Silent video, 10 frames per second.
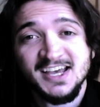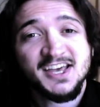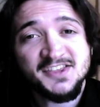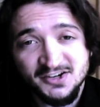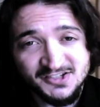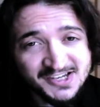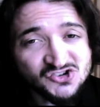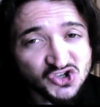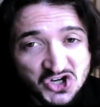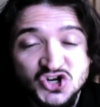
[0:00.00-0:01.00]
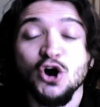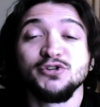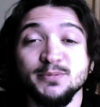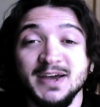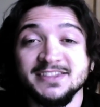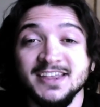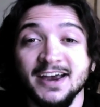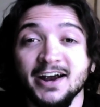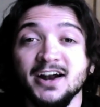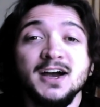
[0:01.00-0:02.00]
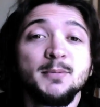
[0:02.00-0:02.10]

there's essentially no debate there,